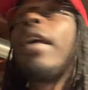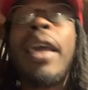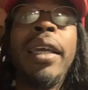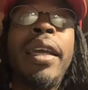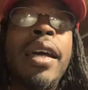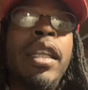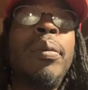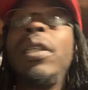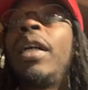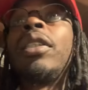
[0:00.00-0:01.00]
and got them
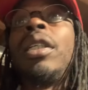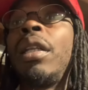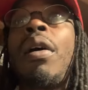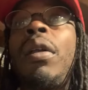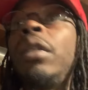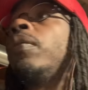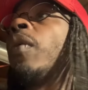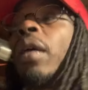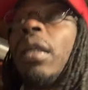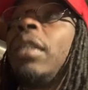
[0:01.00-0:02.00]
and Dutchie and all them
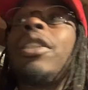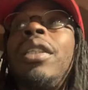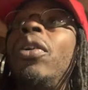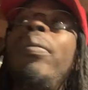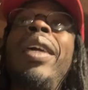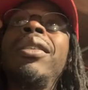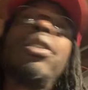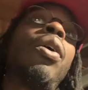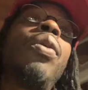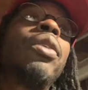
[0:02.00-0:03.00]
still making
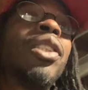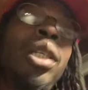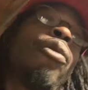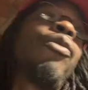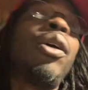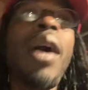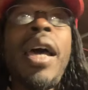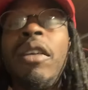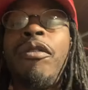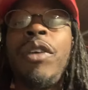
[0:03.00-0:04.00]
songs and still feel how
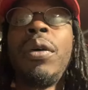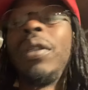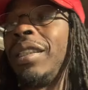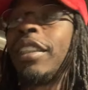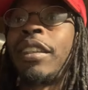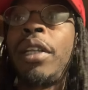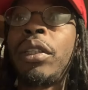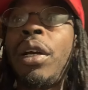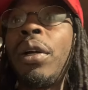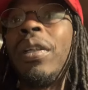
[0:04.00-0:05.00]
they feel and this, that, and
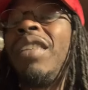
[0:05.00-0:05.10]
the third.